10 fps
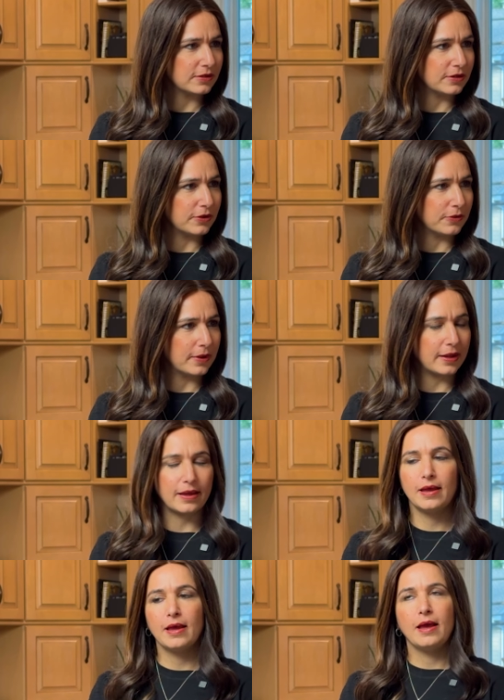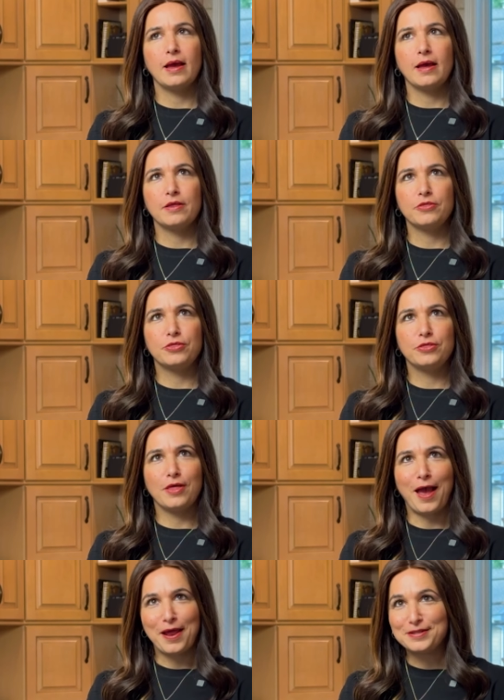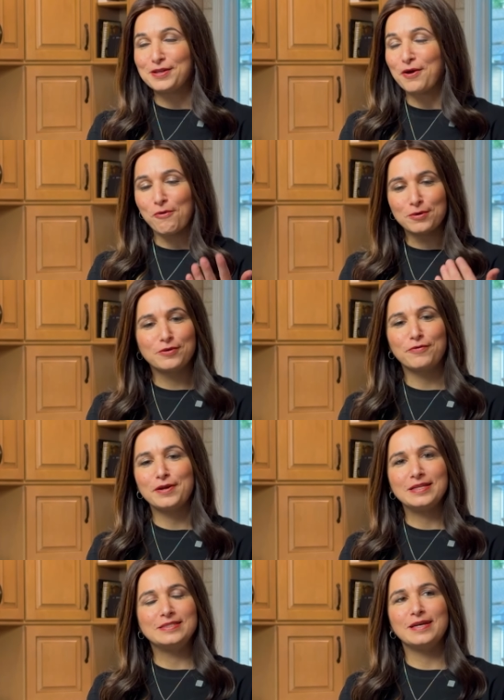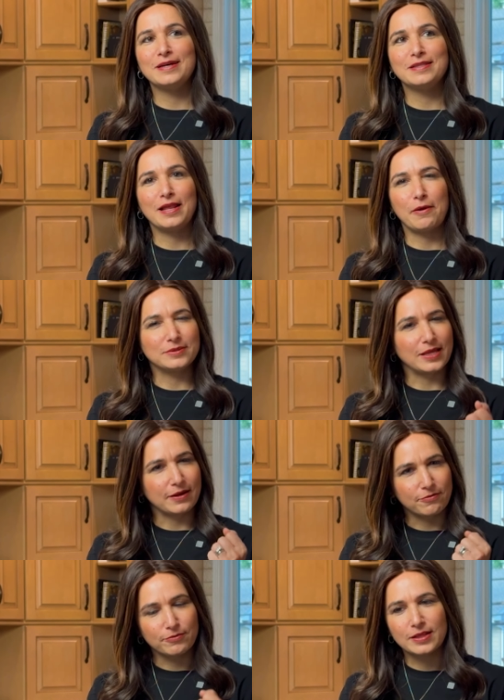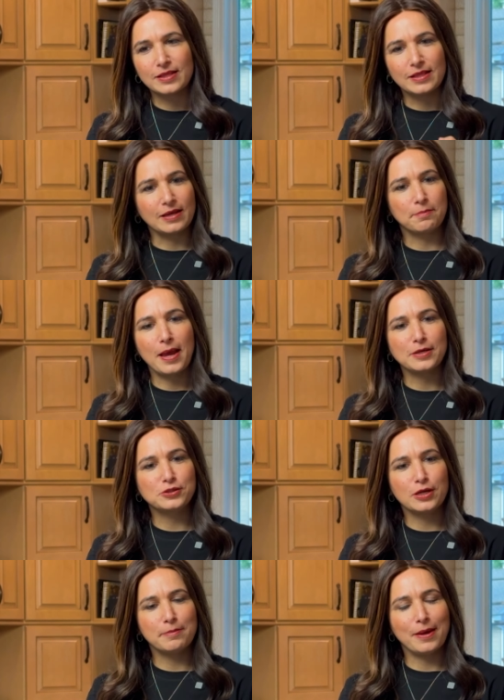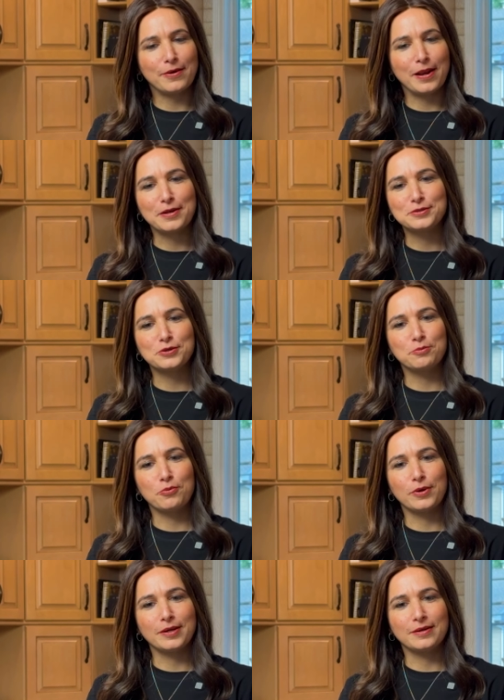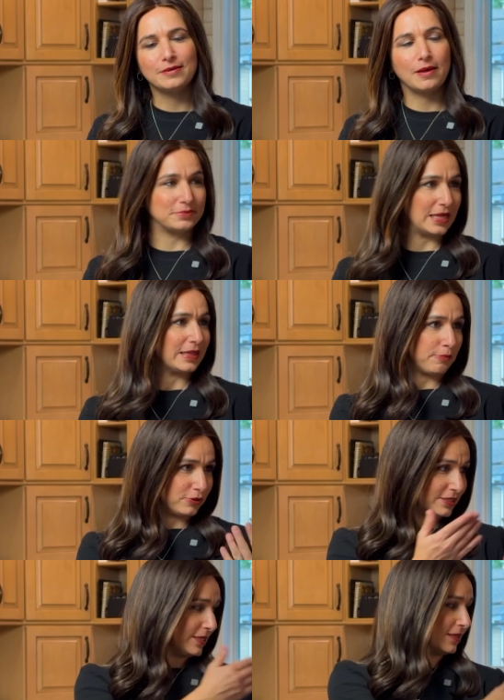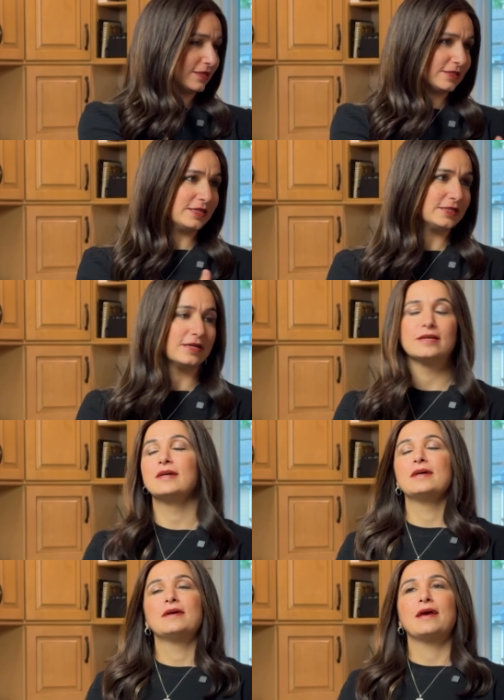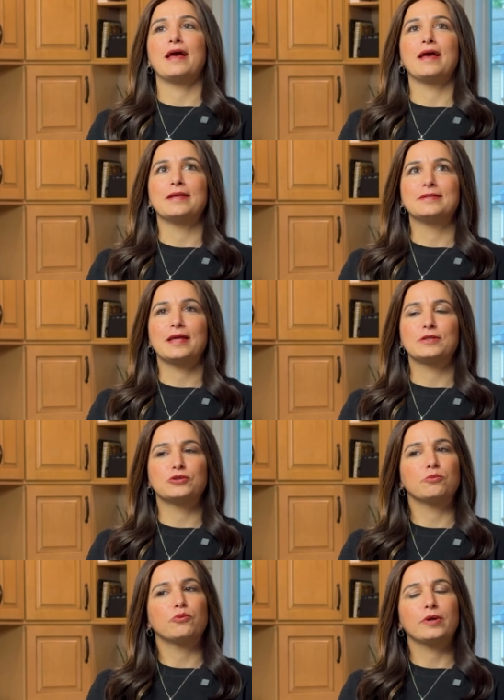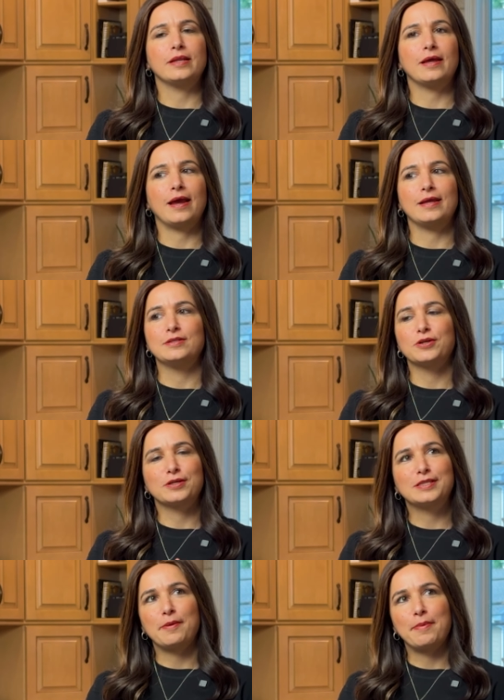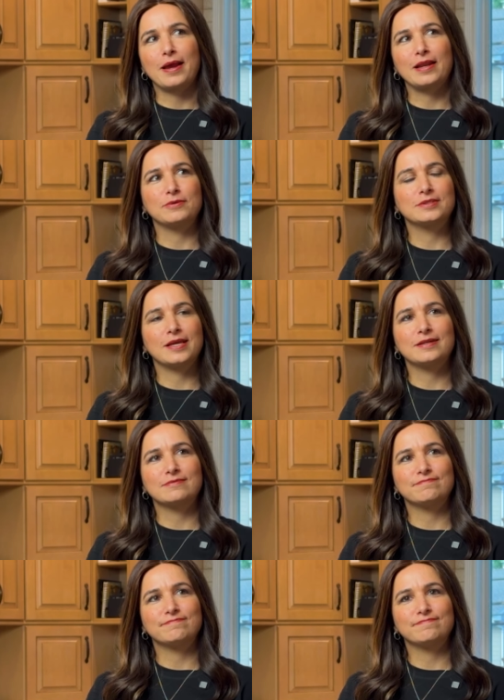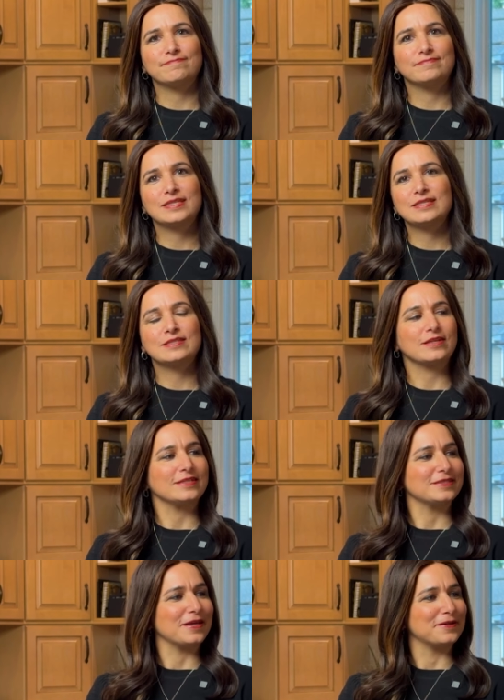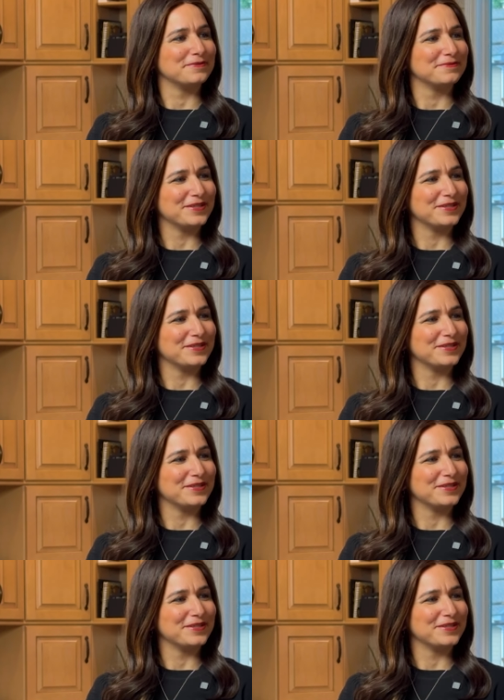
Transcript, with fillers: You know, I had a whole different idea that I was like really like passionate about, and at a certain point, I'm saying that preceded this idea, and at a certain point, I took a step back and I was like, this isn't gonna sell.